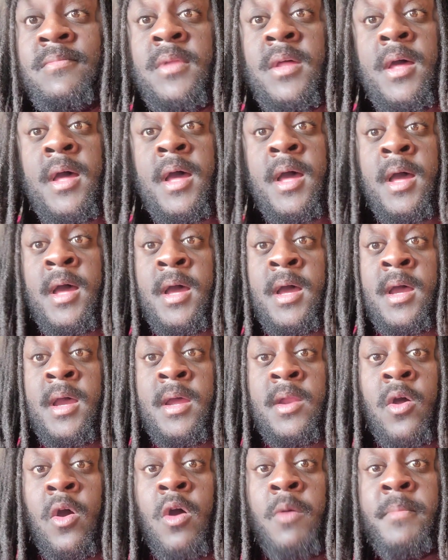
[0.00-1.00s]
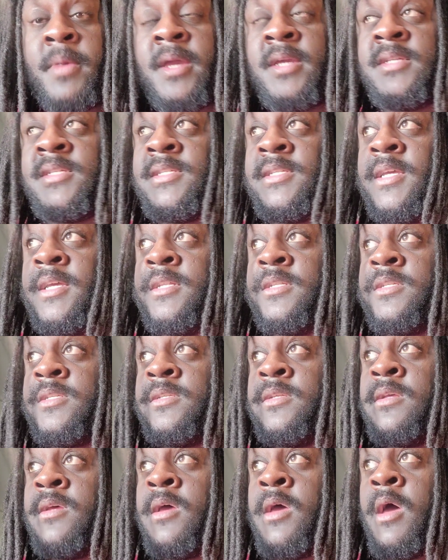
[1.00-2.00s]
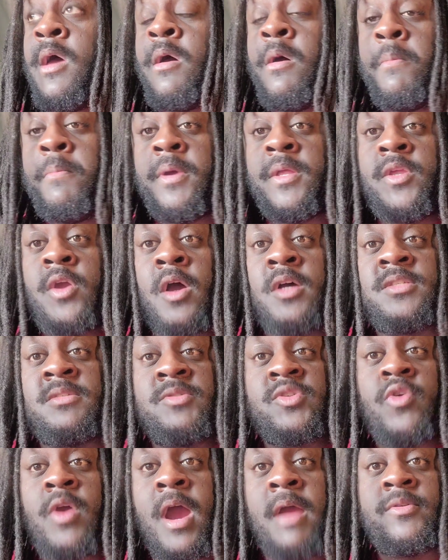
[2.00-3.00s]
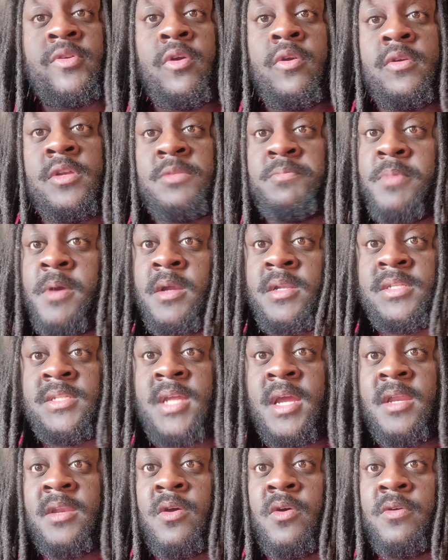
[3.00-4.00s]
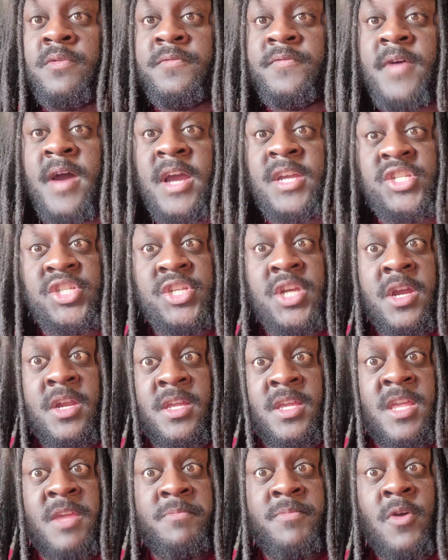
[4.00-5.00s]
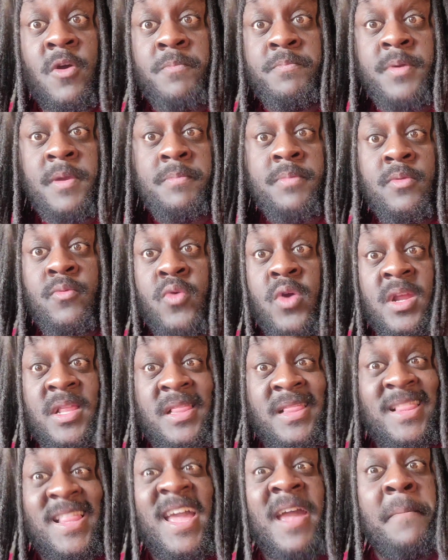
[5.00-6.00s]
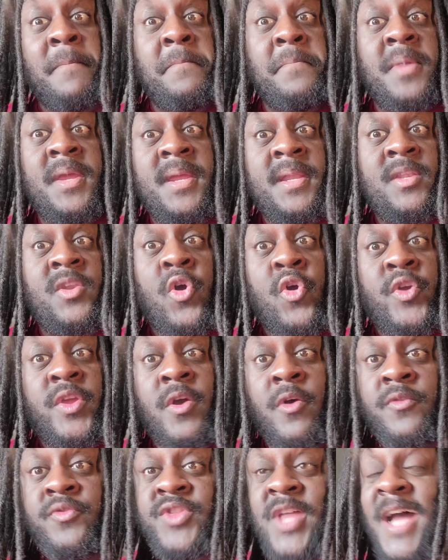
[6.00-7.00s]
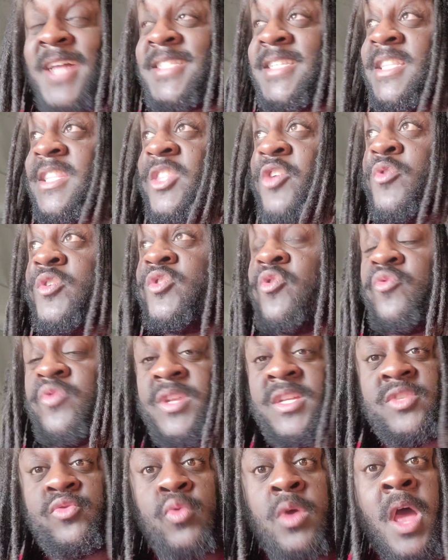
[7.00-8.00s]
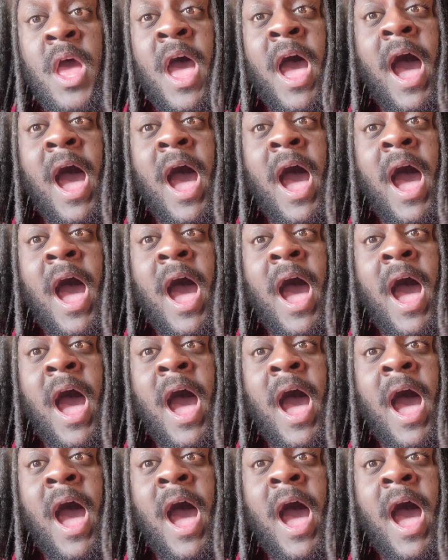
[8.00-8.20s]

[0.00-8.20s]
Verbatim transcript: Ah, it all makes sense. But y'all subscribe, turn on this bell to stay notified. Share to keep your people aware. Let me know your thoughts and theories on this one.